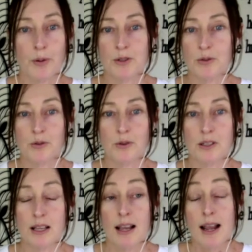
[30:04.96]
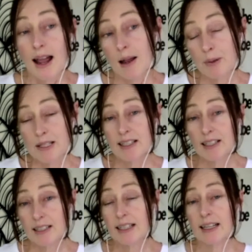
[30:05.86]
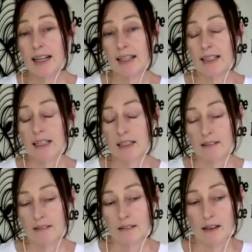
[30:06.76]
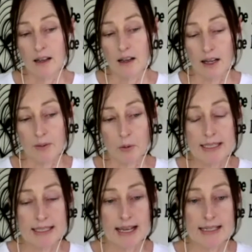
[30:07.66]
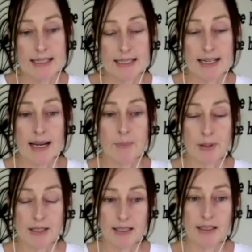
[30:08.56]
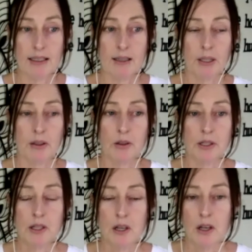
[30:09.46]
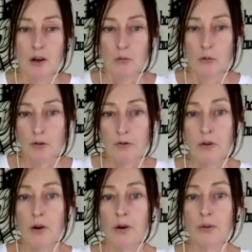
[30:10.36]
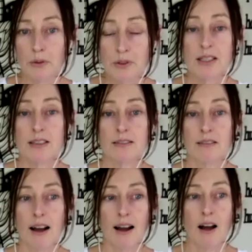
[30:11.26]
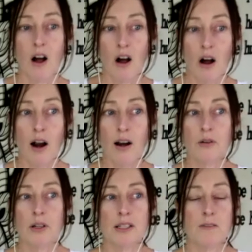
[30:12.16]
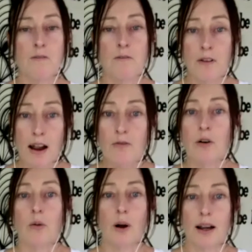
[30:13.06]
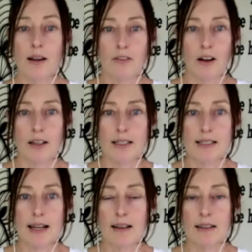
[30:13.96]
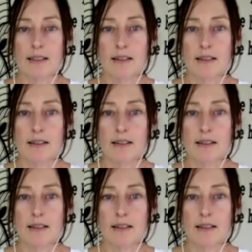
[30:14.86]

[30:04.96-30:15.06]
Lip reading: doors. And particularly in, I would say today, particularly because referrals are hirers' favorite way of finding talent.